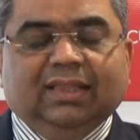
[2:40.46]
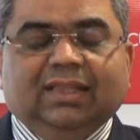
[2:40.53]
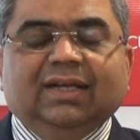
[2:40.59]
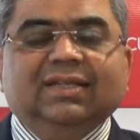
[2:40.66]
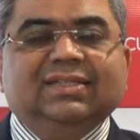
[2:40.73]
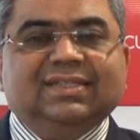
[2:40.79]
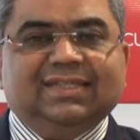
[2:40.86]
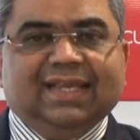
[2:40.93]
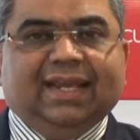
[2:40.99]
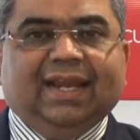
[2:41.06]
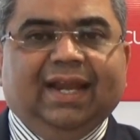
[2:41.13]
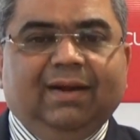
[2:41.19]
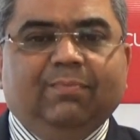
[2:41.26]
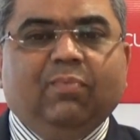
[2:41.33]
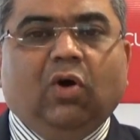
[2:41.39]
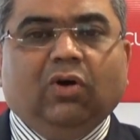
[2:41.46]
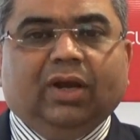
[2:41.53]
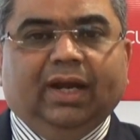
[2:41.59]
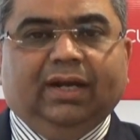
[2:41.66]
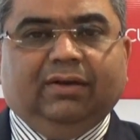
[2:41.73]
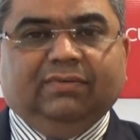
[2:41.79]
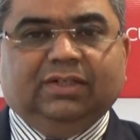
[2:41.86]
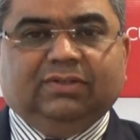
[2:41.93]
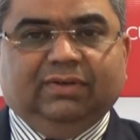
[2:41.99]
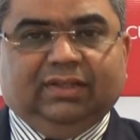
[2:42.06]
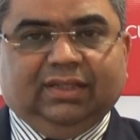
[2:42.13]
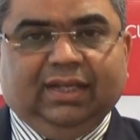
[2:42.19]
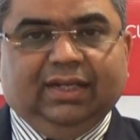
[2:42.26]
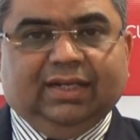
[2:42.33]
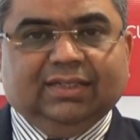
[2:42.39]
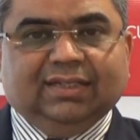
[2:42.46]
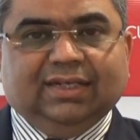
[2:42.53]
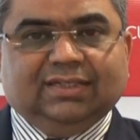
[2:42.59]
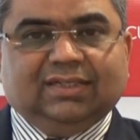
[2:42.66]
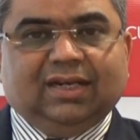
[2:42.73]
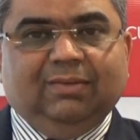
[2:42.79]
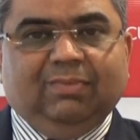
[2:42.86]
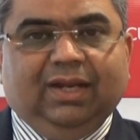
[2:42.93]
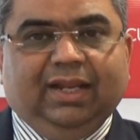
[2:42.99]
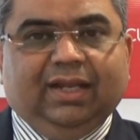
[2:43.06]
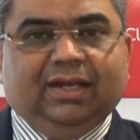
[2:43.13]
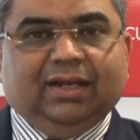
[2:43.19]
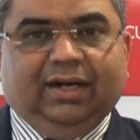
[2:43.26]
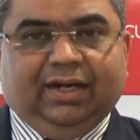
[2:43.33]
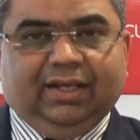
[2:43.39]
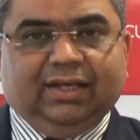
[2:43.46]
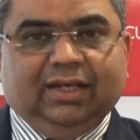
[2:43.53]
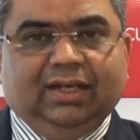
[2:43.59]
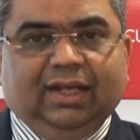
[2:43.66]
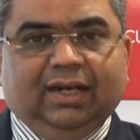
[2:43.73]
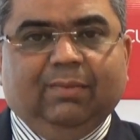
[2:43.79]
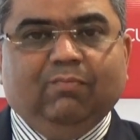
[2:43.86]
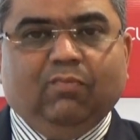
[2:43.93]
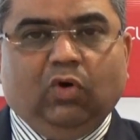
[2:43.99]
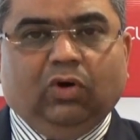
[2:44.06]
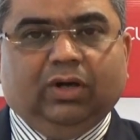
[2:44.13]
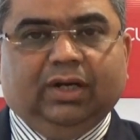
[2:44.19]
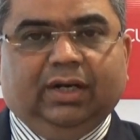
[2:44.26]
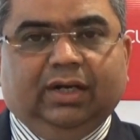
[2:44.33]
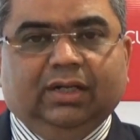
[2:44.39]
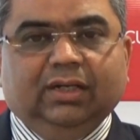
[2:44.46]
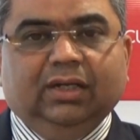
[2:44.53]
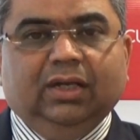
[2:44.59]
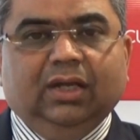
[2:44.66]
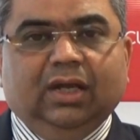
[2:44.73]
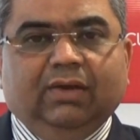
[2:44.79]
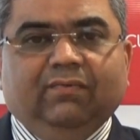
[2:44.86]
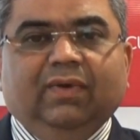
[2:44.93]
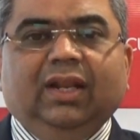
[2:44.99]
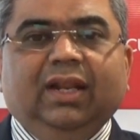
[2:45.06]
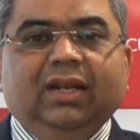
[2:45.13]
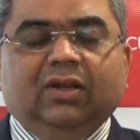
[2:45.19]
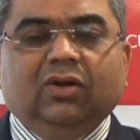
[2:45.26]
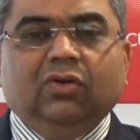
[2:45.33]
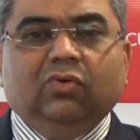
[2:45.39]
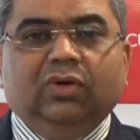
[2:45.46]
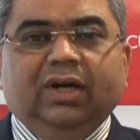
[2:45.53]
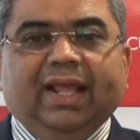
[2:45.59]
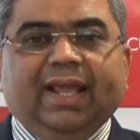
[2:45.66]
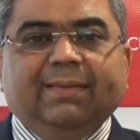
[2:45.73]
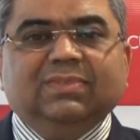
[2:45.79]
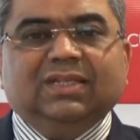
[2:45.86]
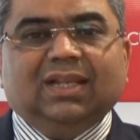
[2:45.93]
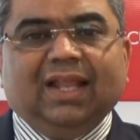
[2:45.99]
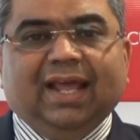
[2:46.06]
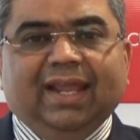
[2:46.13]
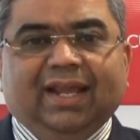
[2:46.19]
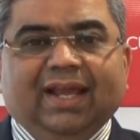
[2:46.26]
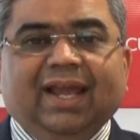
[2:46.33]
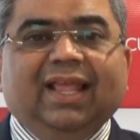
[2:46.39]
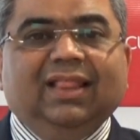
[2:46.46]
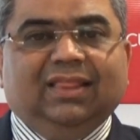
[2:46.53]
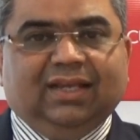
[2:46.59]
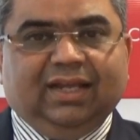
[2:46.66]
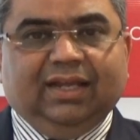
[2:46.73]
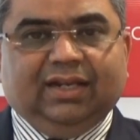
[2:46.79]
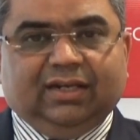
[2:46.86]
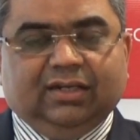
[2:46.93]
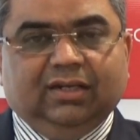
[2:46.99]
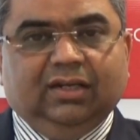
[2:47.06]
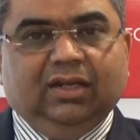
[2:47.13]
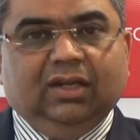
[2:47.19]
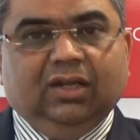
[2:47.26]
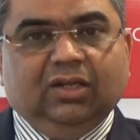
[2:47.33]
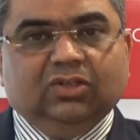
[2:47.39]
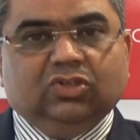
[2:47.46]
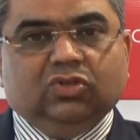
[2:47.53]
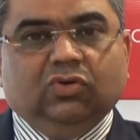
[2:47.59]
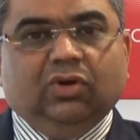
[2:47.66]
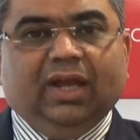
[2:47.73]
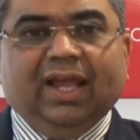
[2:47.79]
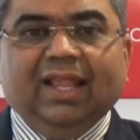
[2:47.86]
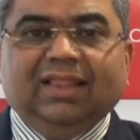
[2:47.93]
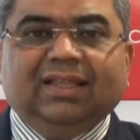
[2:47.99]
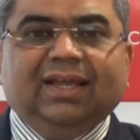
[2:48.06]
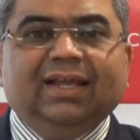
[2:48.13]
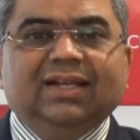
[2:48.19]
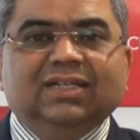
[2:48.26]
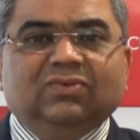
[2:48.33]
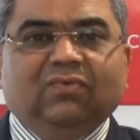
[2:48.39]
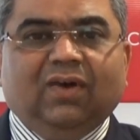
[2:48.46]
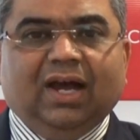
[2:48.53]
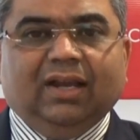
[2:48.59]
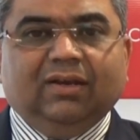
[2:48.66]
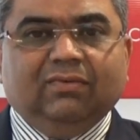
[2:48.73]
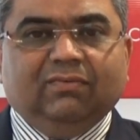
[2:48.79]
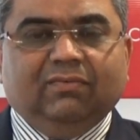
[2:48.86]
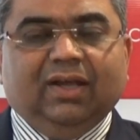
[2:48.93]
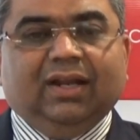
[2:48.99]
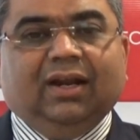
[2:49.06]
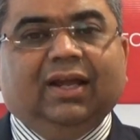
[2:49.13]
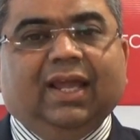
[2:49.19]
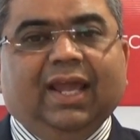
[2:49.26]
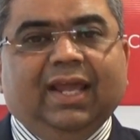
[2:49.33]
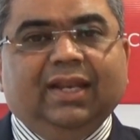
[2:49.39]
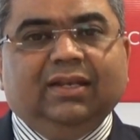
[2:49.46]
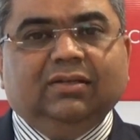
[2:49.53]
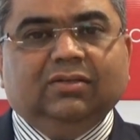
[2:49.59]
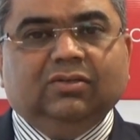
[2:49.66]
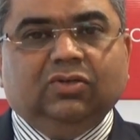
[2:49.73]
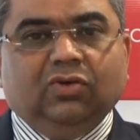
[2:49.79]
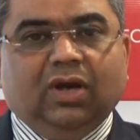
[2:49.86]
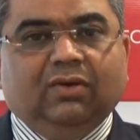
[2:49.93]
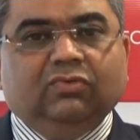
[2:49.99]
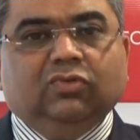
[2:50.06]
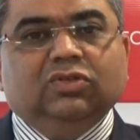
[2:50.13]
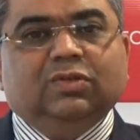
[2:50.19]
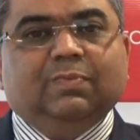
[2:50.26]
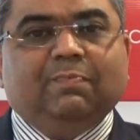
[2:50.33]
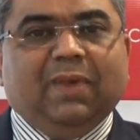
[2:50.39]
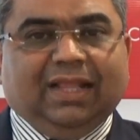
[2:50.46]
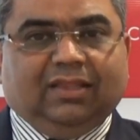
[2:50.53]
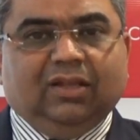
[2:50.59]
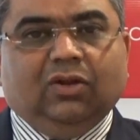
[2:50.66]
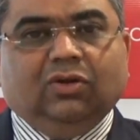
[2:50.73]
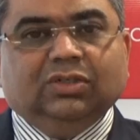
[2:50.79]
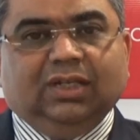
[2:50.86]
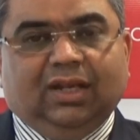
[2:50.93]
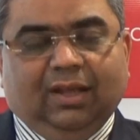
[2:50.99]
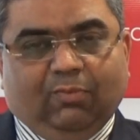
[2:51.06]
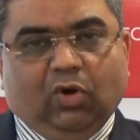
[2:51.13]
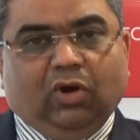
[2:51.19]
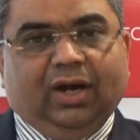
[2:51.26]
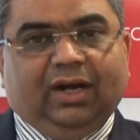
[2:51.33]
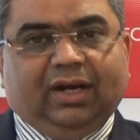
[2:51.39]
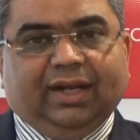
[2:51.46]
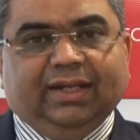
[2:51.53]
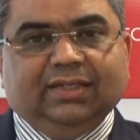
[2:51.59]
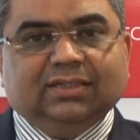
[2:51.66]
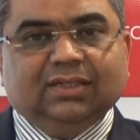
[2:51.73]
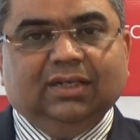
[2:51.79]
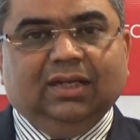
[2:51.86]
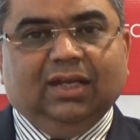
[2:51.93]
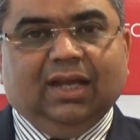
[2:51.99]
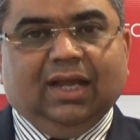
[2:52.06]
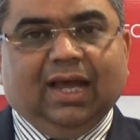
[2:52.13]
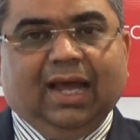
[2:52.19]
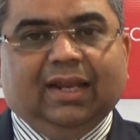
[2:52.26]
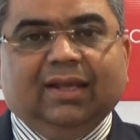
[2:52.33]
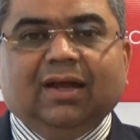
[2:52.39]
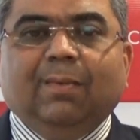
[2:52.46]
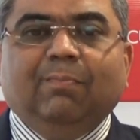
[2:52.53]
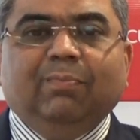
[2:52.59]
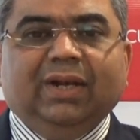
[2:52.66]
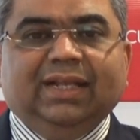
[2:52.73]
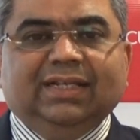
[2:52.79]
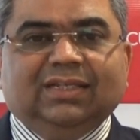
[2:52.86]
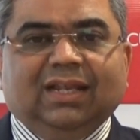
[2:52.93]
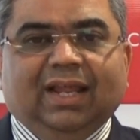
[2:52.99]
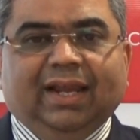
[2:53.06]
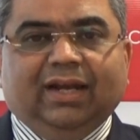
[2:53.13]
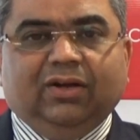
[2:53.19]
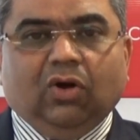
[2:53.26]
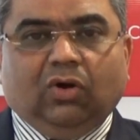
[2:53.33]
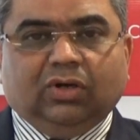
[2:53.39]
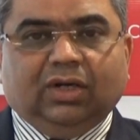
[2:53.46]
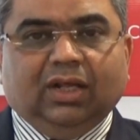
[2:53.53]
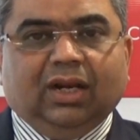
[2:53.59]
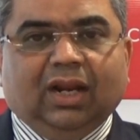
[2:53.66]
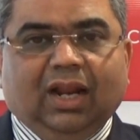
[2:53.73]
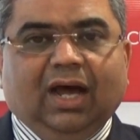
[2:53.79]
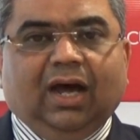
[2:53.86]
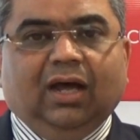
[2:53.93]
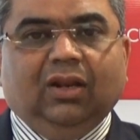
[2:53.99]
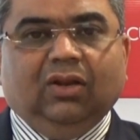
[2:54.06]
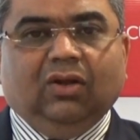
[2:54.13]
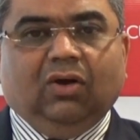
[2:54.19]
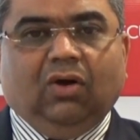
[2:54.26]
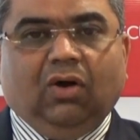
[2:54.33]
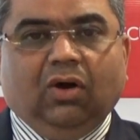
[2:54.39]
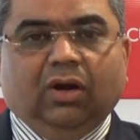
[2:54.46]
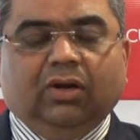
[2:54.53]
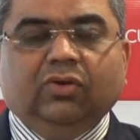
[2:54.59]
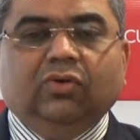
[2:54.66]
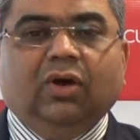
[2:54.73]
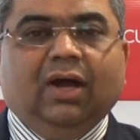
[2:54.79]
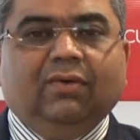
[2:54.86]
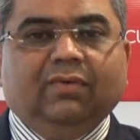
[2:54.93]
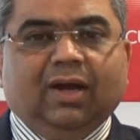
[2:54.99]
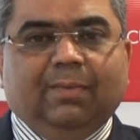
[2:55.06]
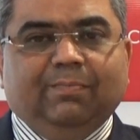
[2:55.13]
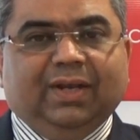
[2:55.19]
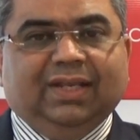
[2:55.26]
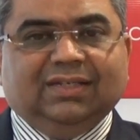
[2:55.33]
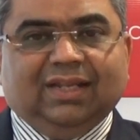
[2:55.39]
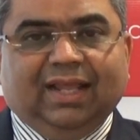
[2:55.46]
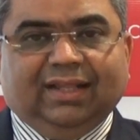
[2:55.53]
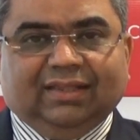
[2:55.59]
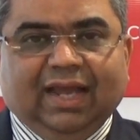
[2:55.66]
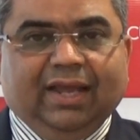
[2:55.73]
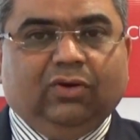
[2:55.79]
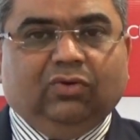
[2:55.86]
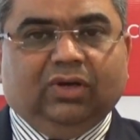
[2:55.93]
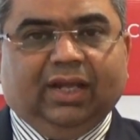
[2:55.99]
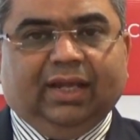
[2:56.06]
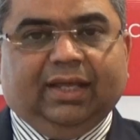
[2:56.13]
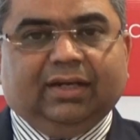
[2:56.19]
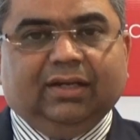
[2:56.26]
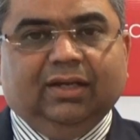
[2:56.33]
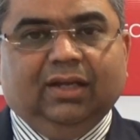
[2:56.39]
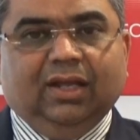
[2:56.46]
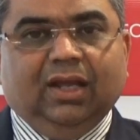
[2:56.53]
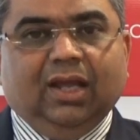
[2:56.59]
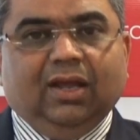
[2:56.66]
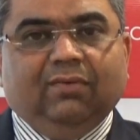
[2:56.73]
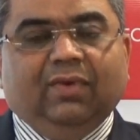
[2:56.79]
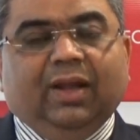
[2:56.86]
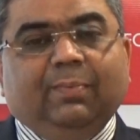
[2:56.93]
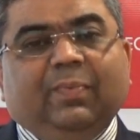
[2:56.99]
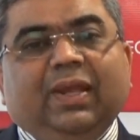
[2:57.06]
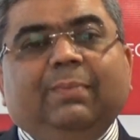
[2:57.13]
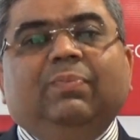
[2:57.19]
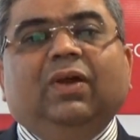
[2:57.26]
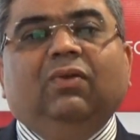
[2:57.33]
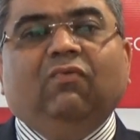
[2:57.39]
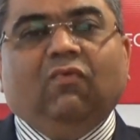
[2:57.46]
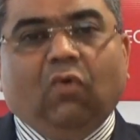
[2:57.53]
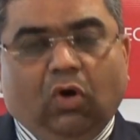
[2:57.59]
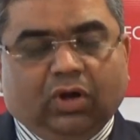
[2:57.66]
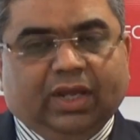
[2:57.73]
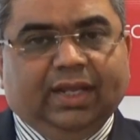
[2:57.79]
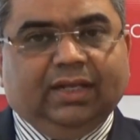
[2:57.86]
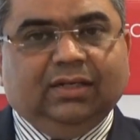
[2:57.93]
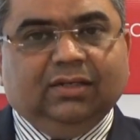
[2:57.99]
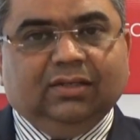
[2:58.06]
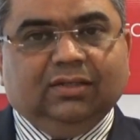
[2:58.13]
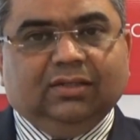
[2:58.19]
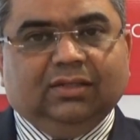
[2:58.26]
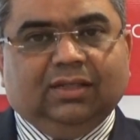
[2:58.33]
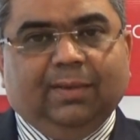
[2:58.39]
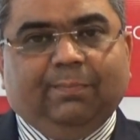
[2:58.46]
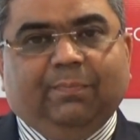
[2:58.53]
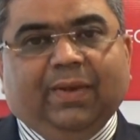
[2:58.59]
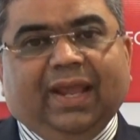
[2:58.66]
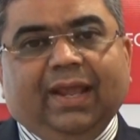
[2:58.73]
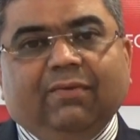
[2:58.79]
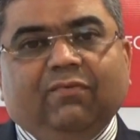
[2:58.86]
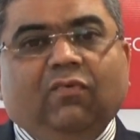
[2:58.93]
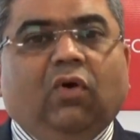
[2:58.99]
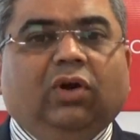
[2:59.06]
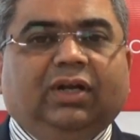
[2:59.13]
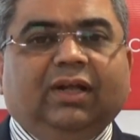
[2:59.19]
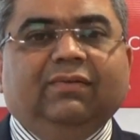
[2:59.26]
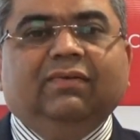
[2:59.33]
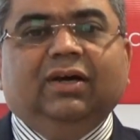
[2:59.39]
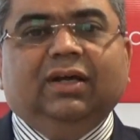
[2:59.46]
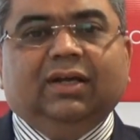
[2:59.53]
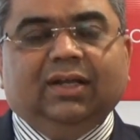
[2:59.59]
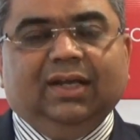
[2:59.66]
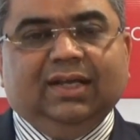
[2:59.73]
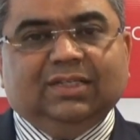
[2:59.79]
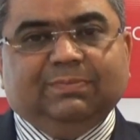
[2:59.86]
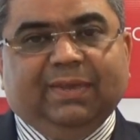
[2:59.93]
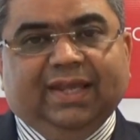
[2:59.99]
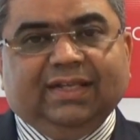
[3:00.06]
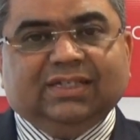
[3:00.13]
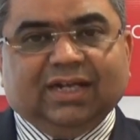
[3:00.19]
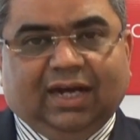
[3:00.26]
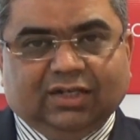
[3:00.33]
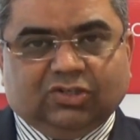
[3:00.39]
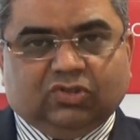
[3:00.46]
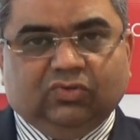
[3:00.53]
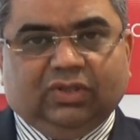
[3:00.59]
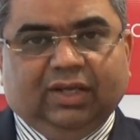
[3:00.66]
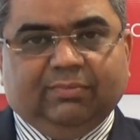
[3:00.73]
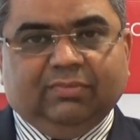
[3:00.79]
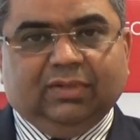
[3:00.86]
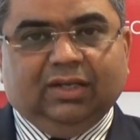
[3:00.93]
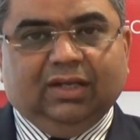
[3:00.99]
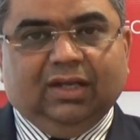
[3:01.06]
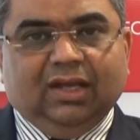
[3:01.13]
The second pocket, which we think is extremely critical and important, will include names like healthcare. So healthcare is one where again you have those pathology laboratories and companies like Dr. Lal, or you have companies like Thyrocare, where people walk in, they pay whatever is being charged to them.